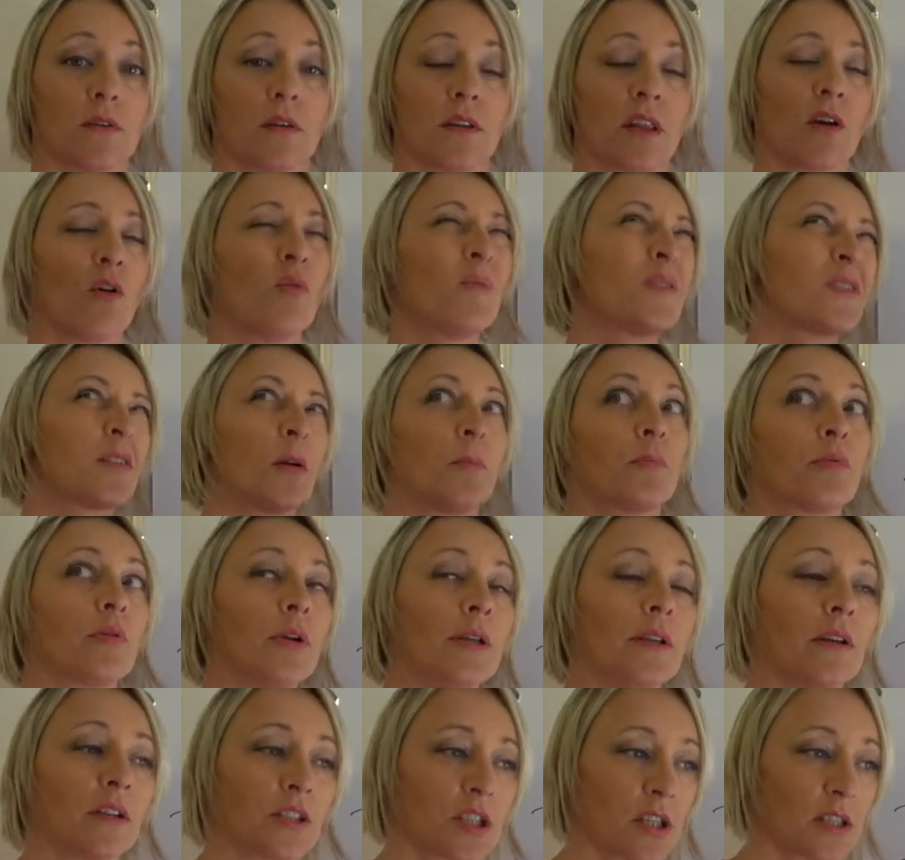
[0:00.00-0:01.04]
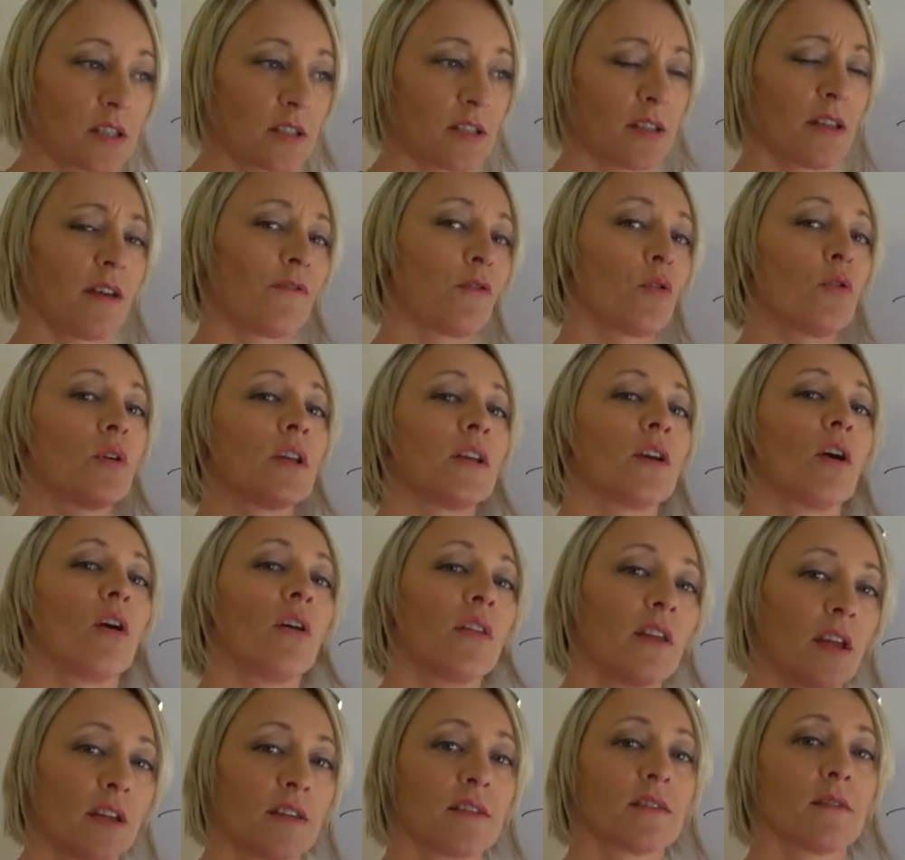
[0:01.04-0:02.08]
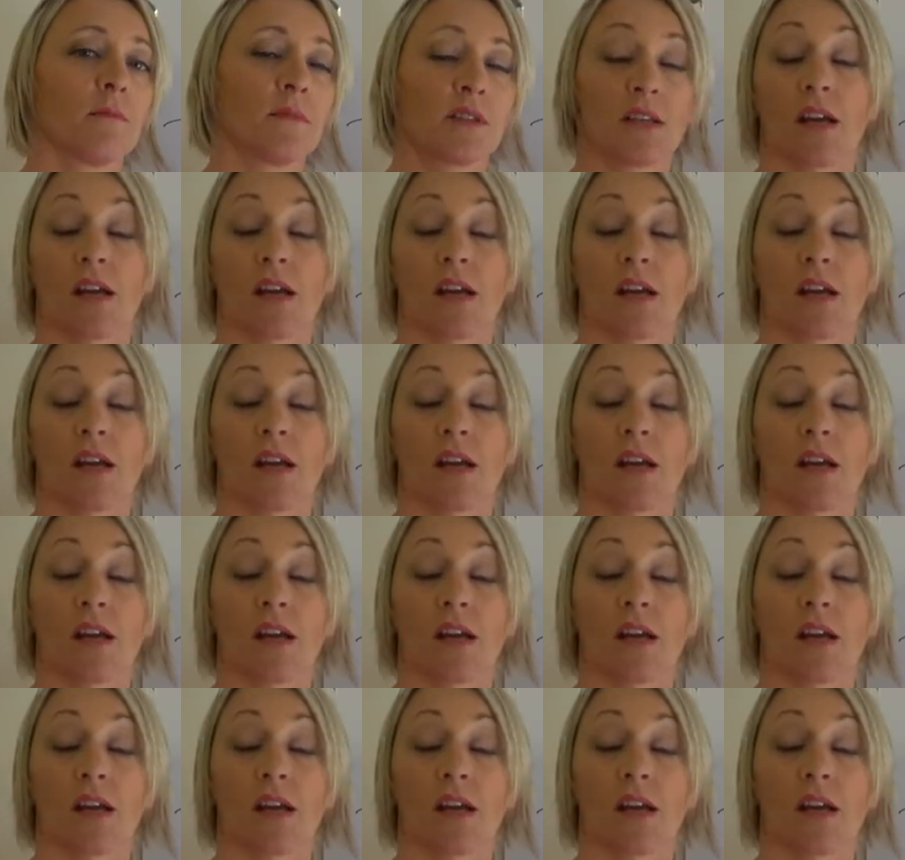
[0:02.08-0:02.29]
they're almost like pre-digested, they've already got the enzymes,